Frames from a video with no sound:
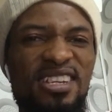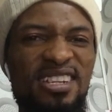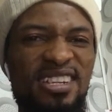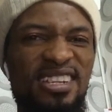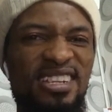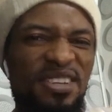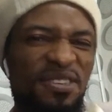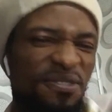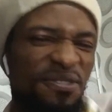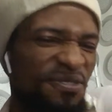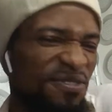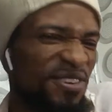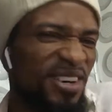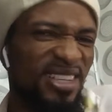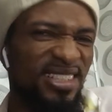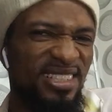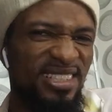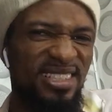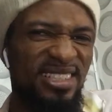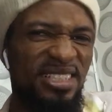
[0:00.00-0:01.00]

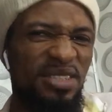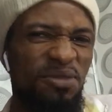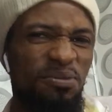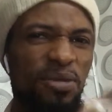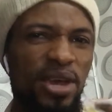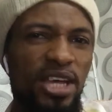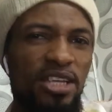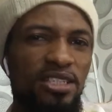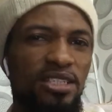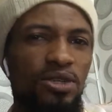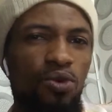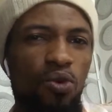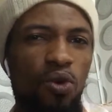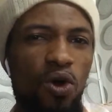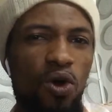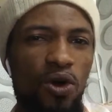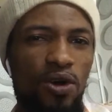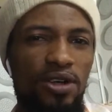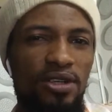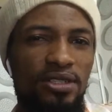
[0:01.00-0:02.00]
differences makes the
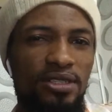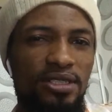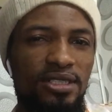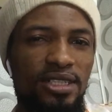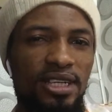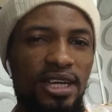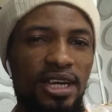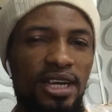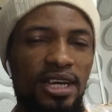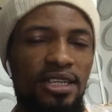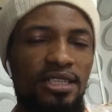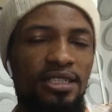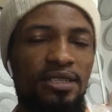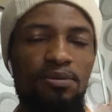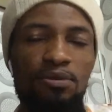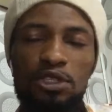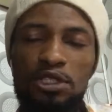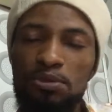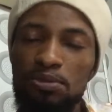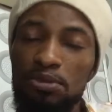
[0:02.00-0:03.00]
world the
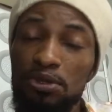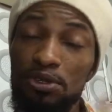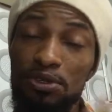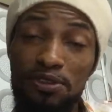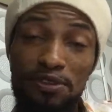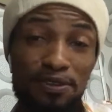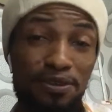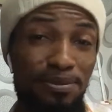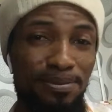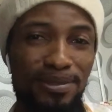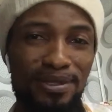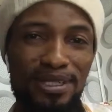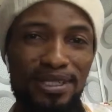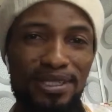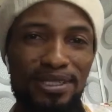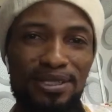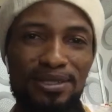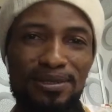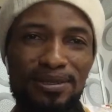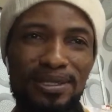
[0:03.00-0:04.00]
most beautiful
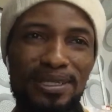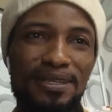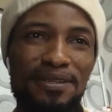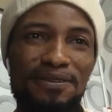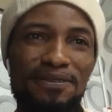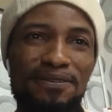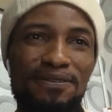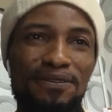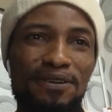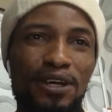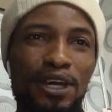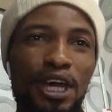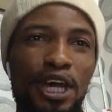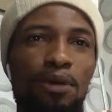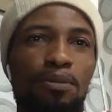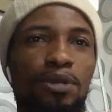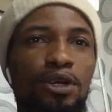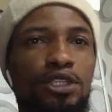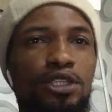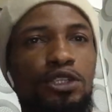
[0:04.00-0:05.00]
place to live.
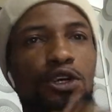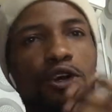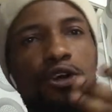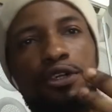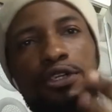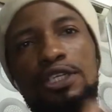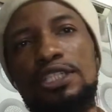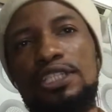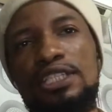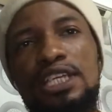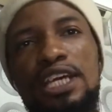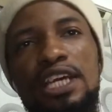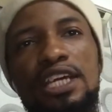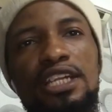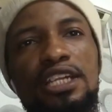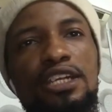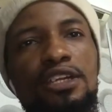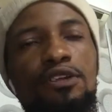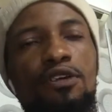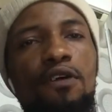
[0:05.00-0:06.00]
But
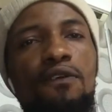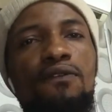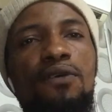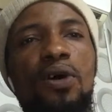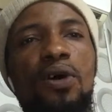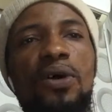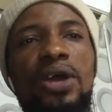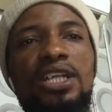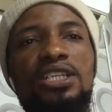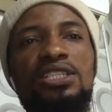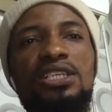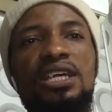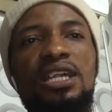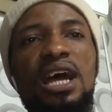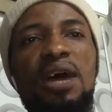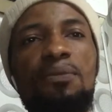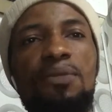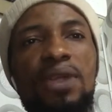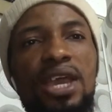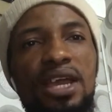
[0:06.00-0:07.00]
understanding of our
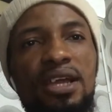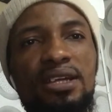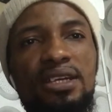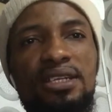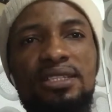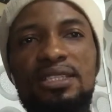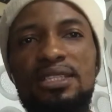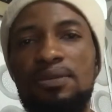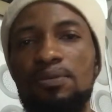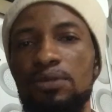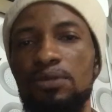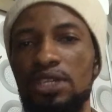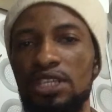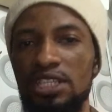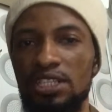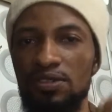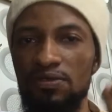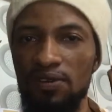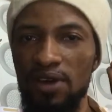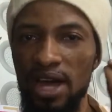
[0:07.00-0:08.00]
internal mechanism
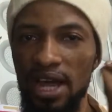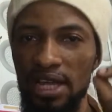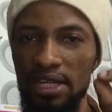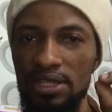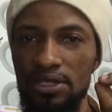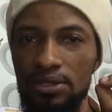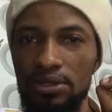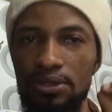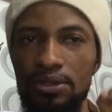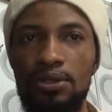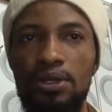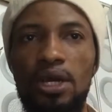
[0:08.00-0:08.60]
is vital.